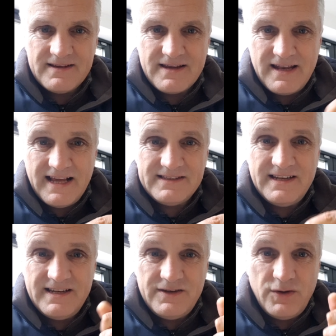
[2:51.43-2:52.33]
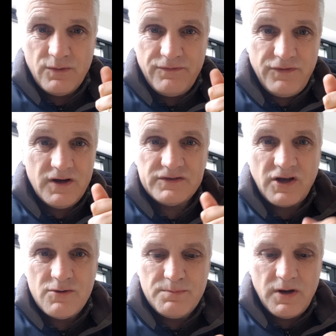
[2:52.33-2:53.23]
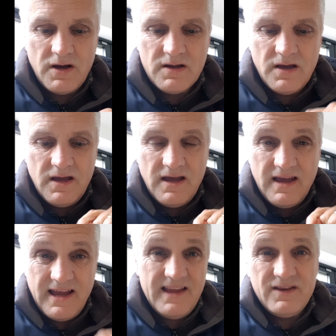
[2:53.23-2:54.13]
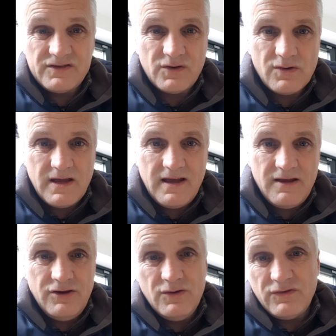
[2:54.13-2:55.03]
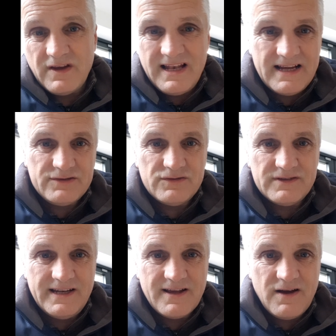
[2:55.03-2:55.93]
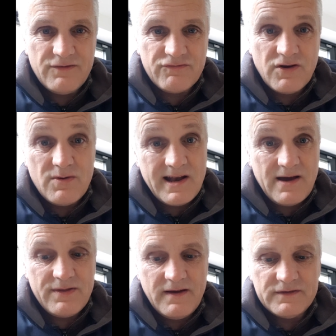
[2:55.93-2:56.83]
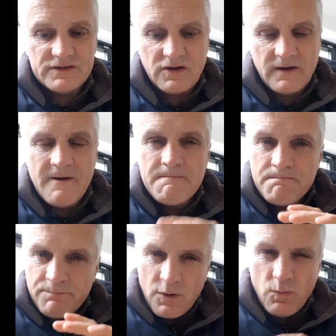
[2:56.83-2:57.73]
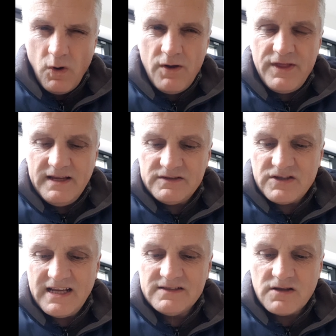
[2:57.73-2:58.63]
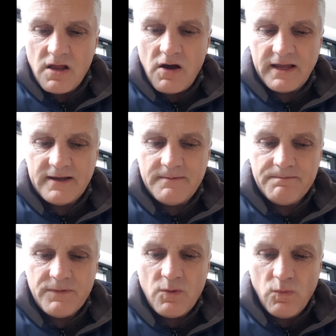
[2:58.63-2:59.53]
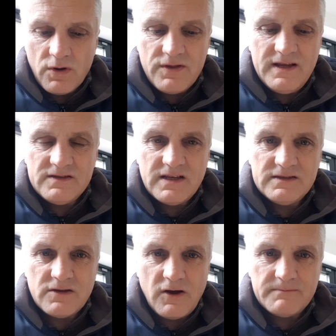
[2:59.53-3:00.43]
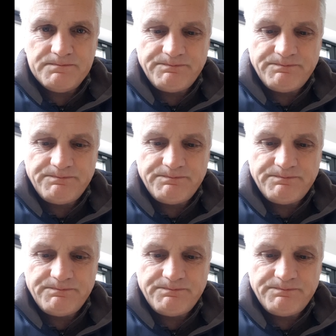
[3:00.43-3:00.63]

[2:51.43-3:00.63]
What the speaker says: connected into your first home plug in the socket, use the electricity to go through and out the other side. What are these things like? What are these things like?